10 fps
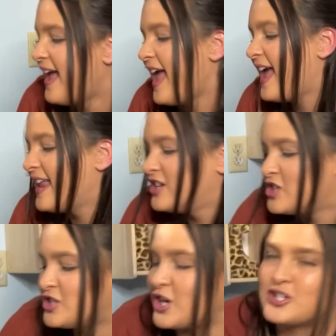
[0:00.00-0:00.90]
and
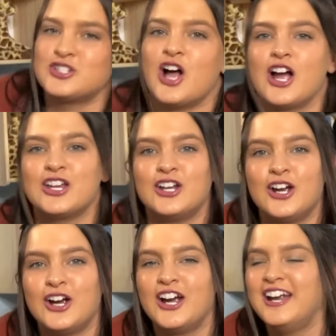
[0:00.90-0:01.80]
just starts talking to
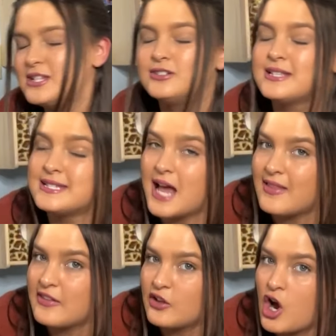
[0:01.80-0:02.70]
her. Still does not
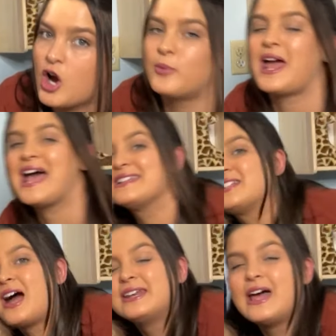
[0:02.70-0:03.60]
like the car, but it has
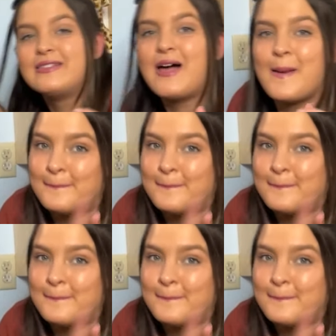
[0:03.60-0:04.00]
gotten a lot